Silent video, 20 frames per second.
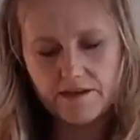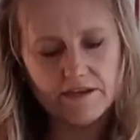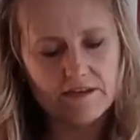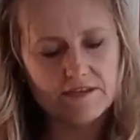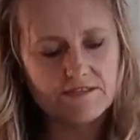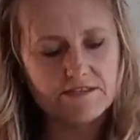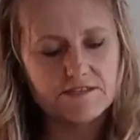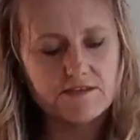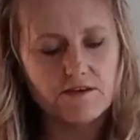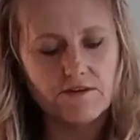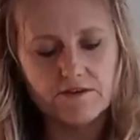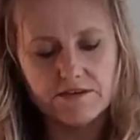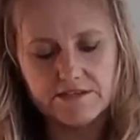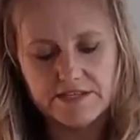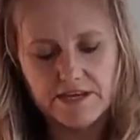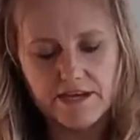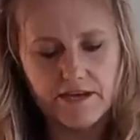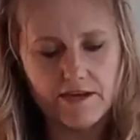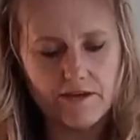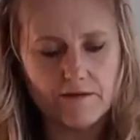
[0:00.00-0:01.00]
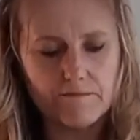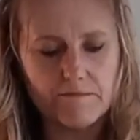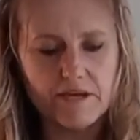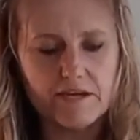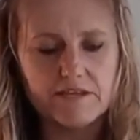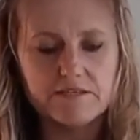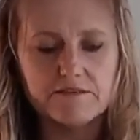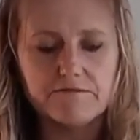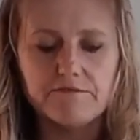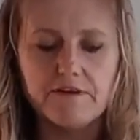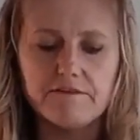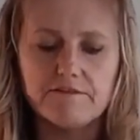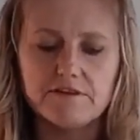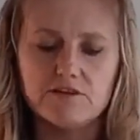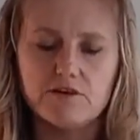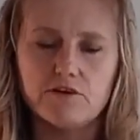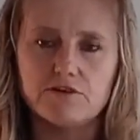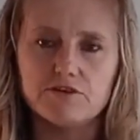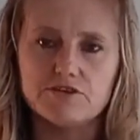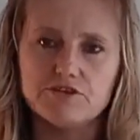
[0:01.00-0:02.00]
inside out and made a very
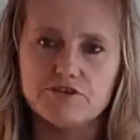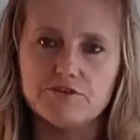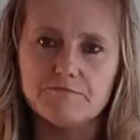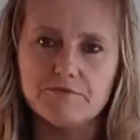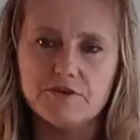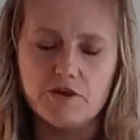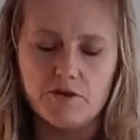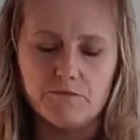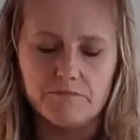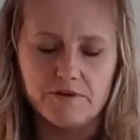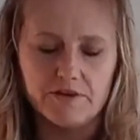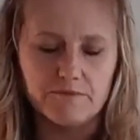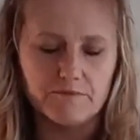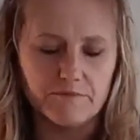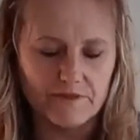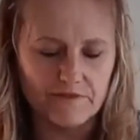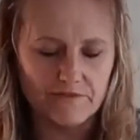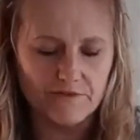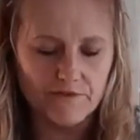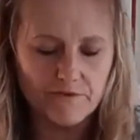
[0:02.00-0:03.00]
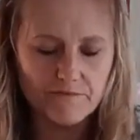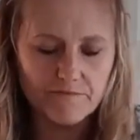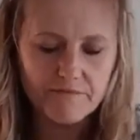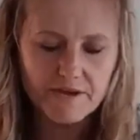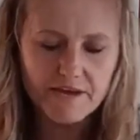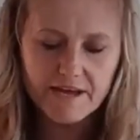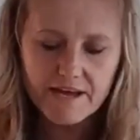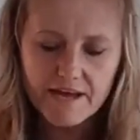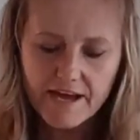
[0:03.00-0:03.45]
nice yummy omelette with them.